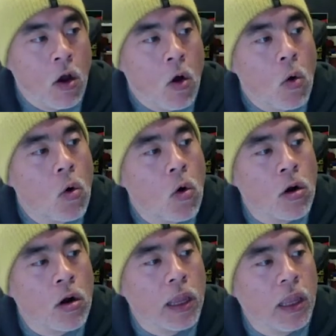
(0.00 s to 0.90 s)

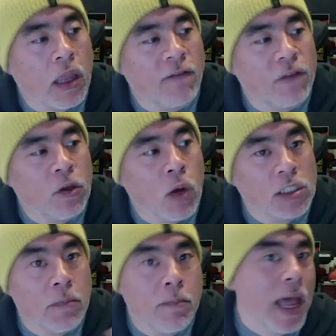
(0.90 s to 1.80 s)
Or if you watch a
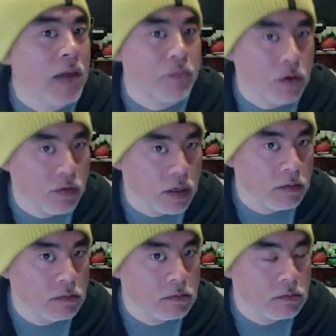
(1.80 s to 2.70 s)
bad movie
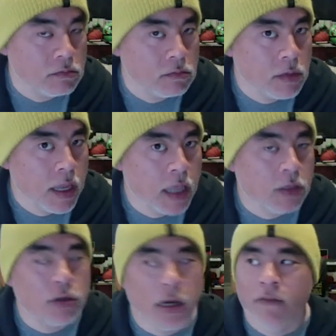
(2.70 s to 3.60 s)
and you
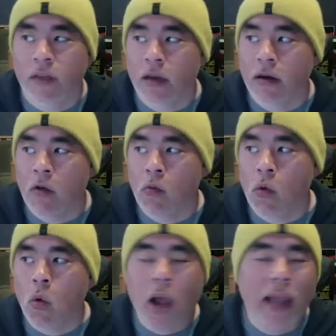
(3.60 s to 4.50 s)
try to figure out, well,
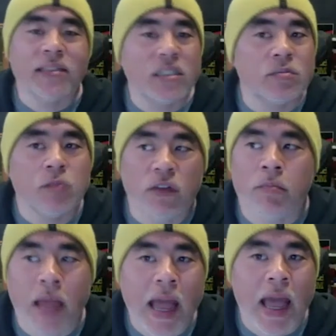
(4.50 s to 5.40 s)
why is this movie
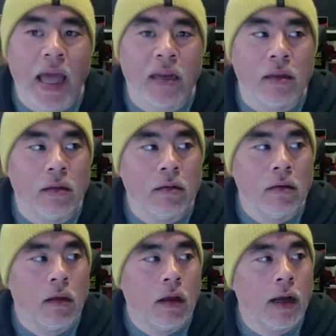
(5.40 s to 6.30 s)
bad?
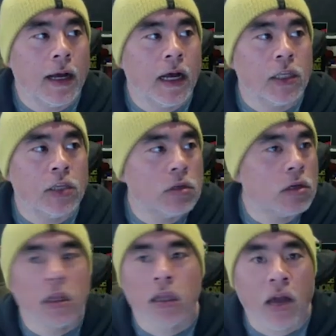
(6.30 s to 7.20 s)
You learn
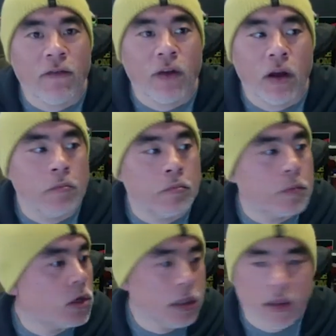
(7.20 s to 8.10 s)
a lot from
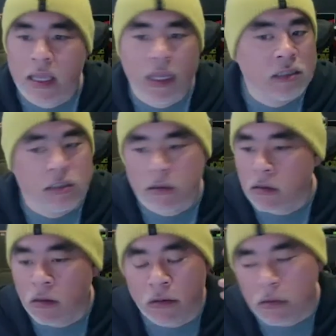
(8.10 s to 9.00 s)
good things. You
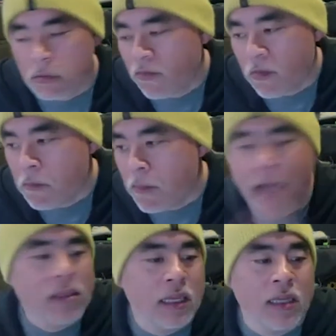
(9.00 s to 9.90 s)
learn from
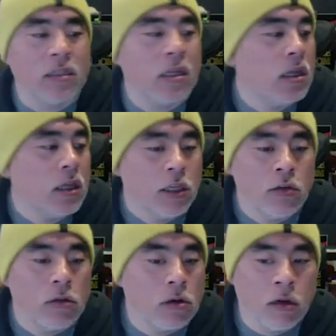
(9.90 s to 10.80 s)
bad things. You
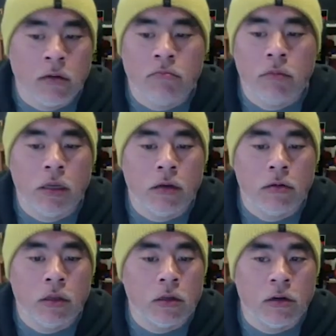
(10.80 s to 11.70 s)

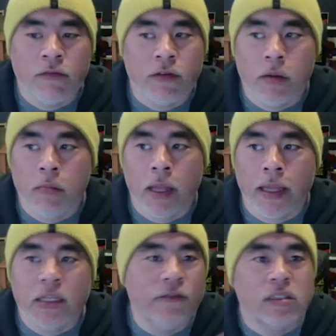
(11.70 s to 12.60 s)
learn from like
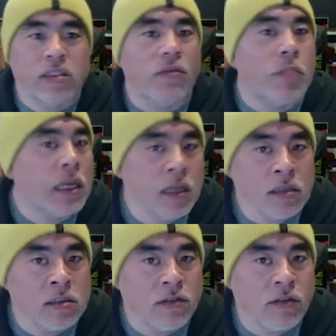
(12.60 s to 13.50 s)
difference of
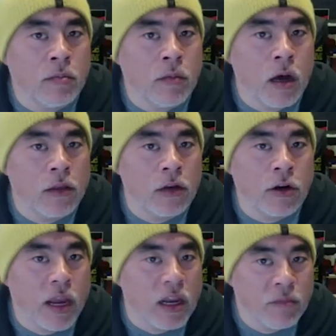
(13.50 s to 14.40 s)
opinions from other
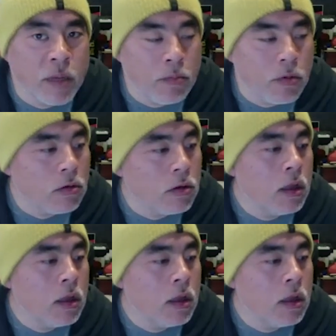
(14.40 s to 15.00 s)
creative people.